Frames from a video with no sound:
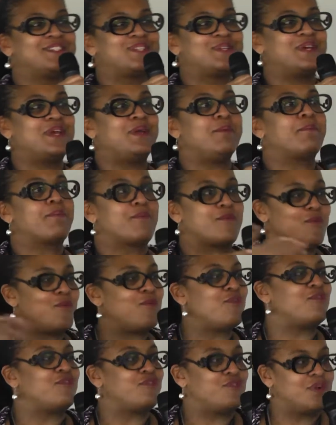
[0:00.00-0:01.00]
to
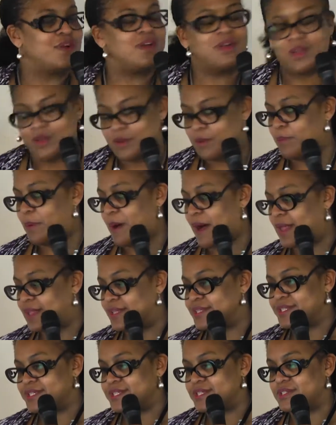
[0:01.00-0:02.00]
improve
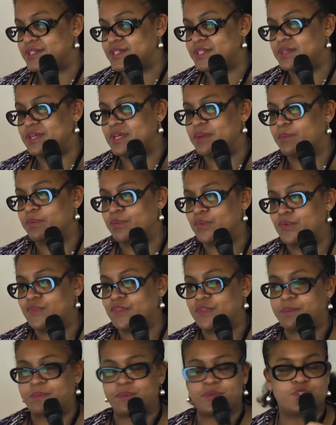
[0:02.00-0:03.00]
policy, to improve
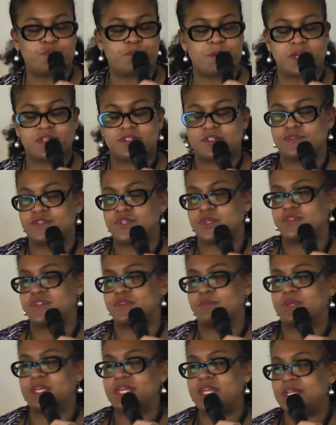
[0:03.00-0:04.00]
the perspective? So
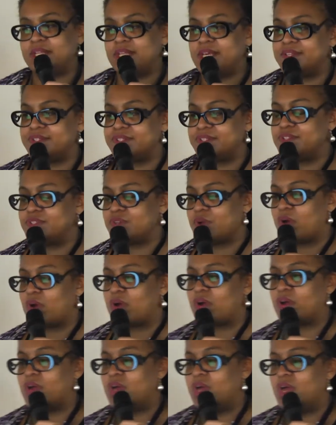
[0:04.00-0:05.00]
some key lessons
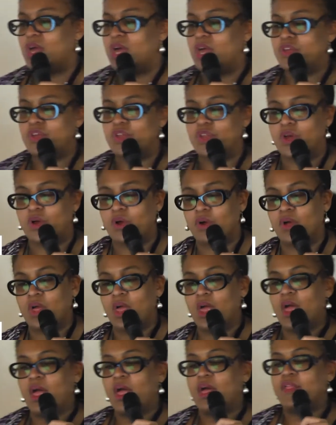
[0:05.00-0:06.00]
are,
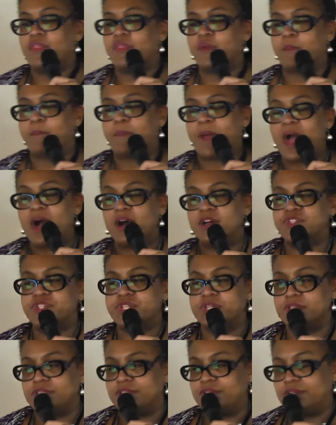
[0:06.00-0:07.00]
they're bound
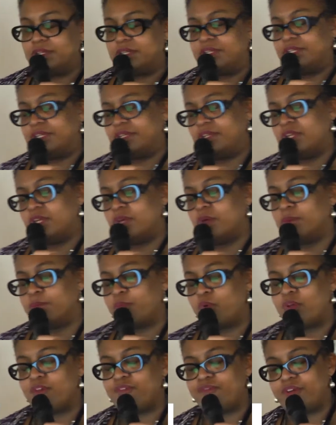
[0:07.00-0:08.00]
to yield
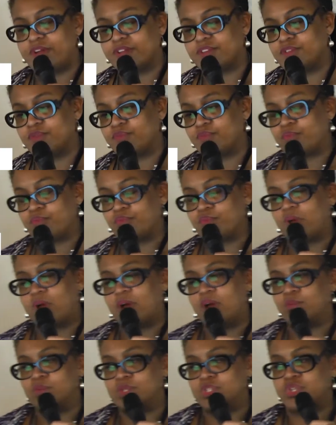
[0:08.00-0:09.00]
more effective
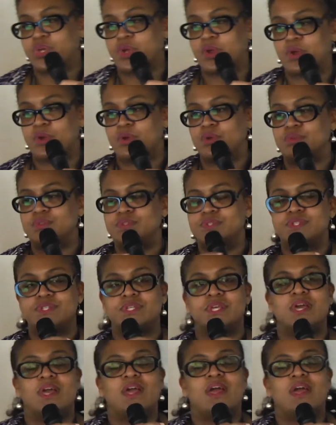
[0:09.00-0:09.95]
returns